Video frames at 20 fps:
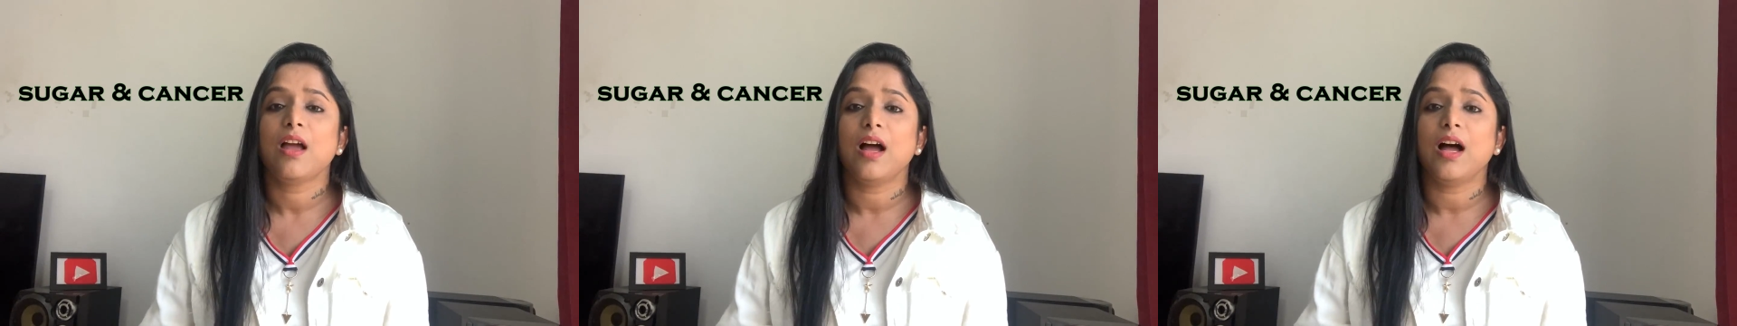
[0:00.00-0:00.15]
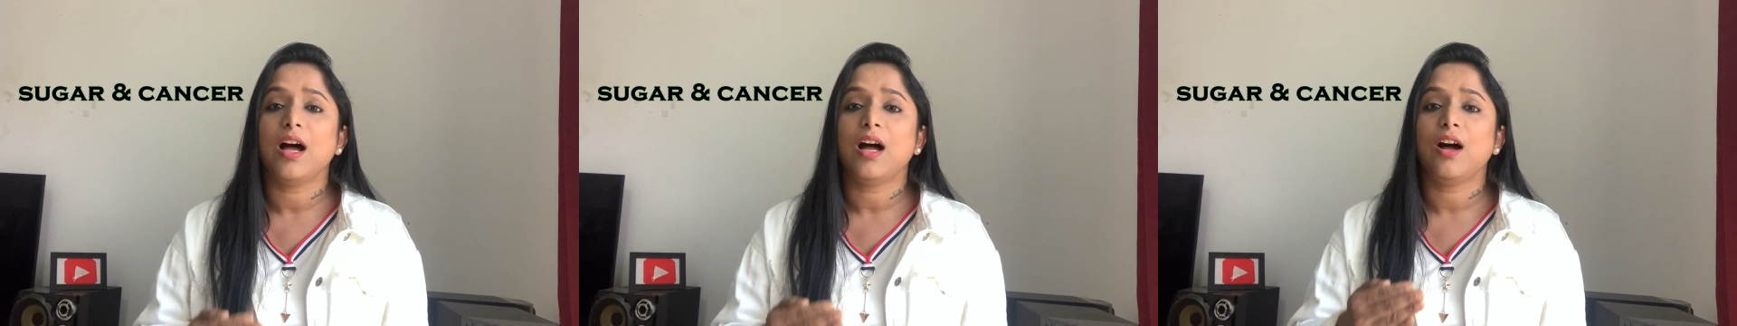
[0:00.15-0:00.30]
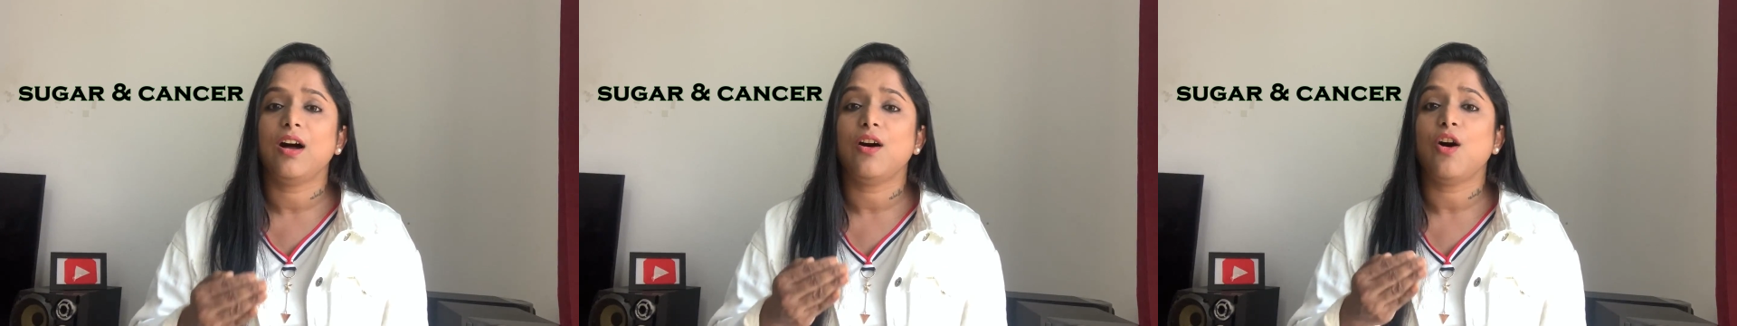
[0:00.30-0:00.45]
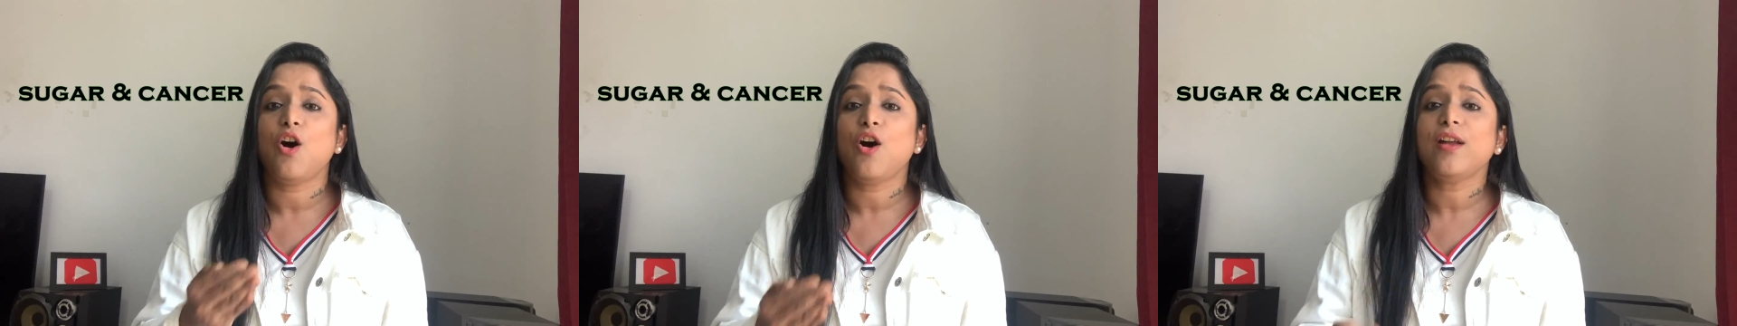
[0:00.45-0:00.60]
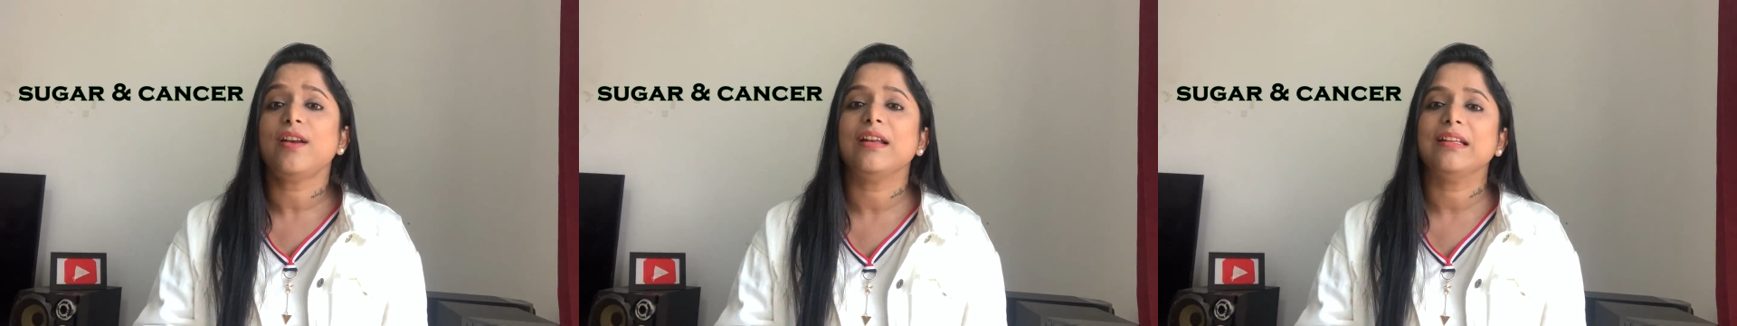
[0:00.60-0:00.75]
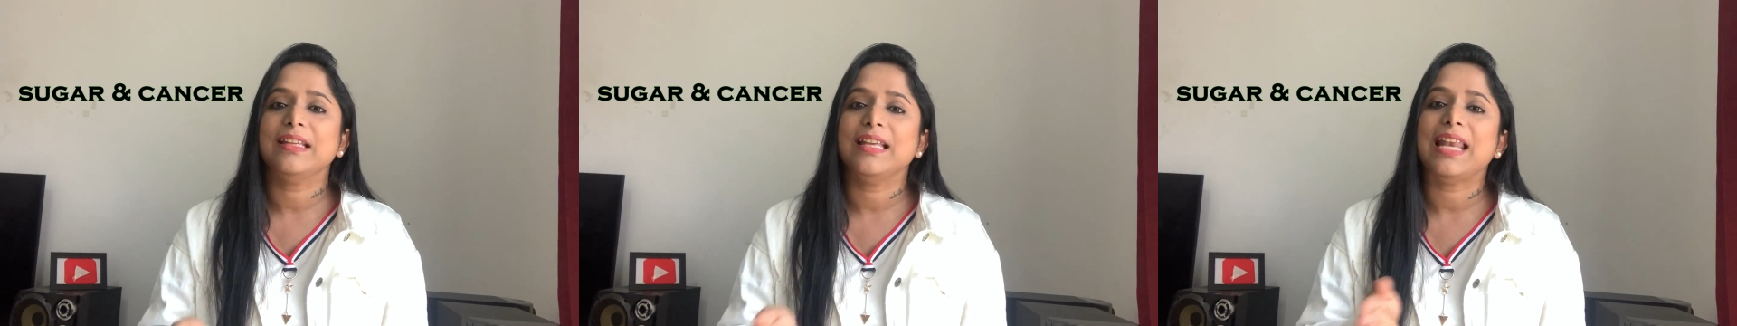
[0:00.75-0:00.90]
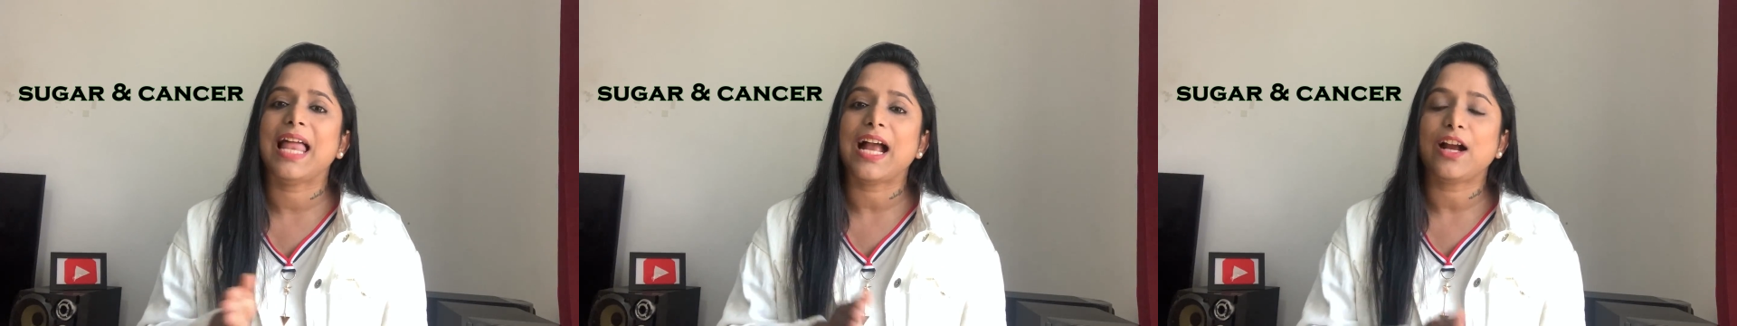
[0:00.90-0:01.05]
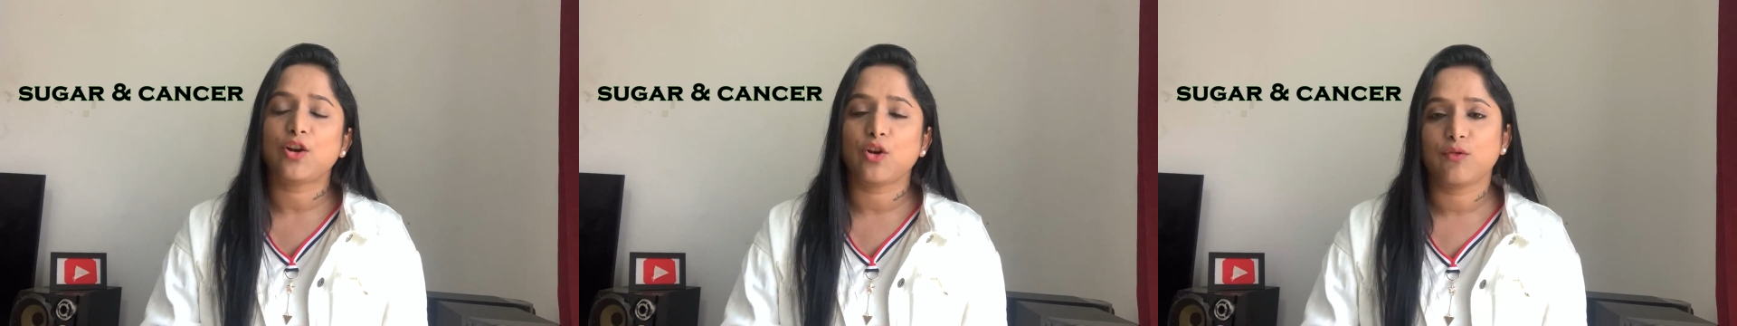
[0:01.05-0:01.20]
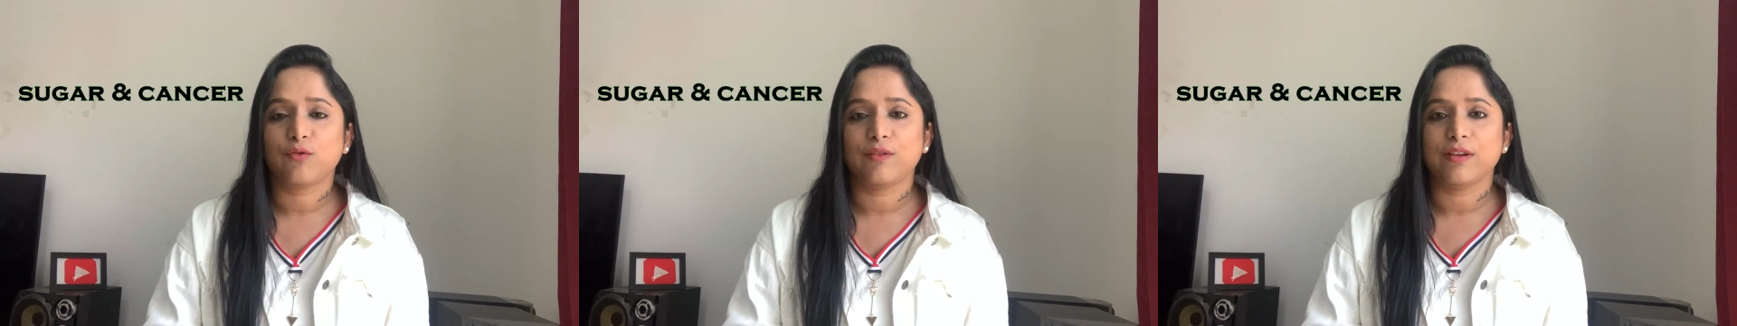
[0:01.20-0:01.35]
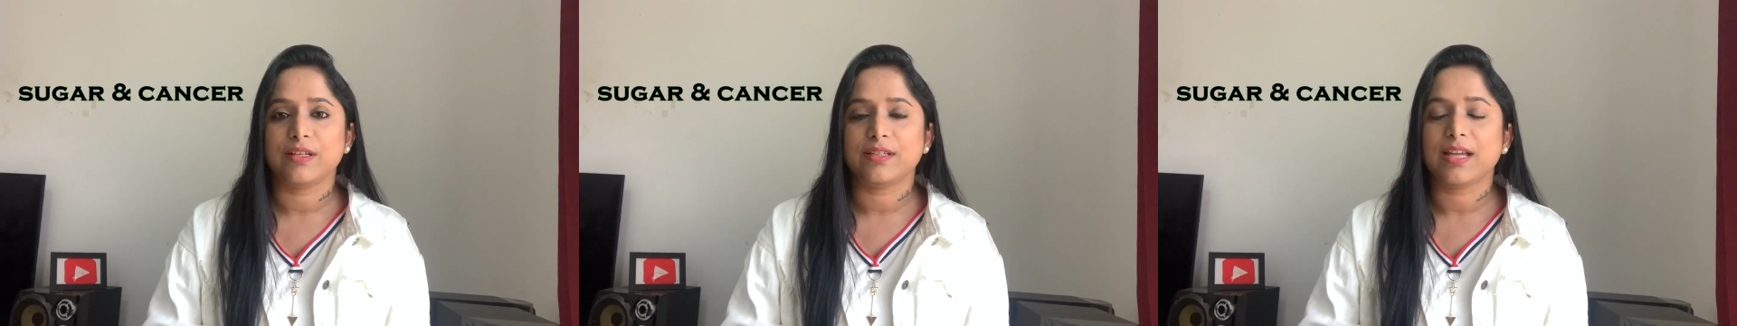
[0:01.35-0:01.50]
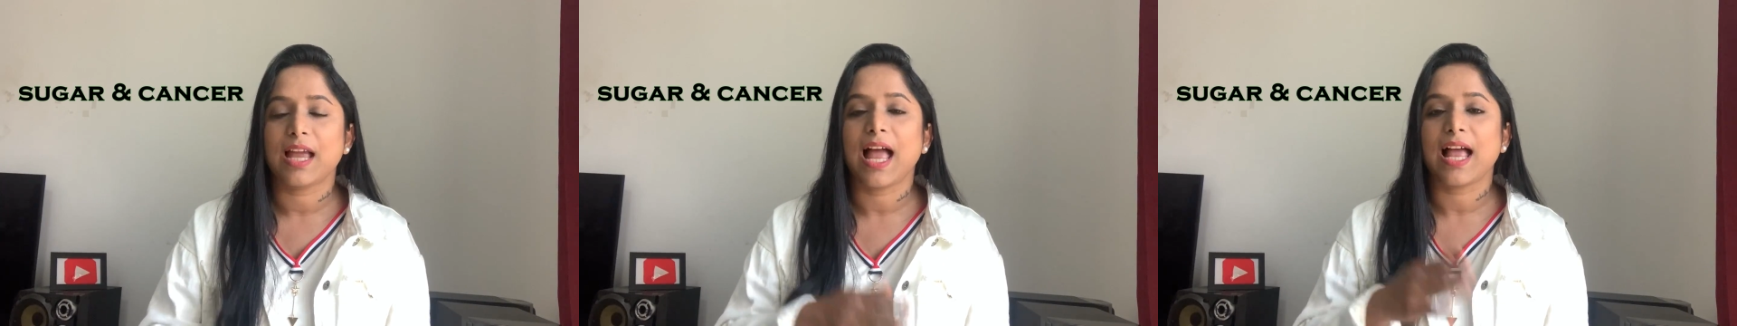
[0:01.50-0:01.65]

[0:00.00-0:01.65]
or the lack of it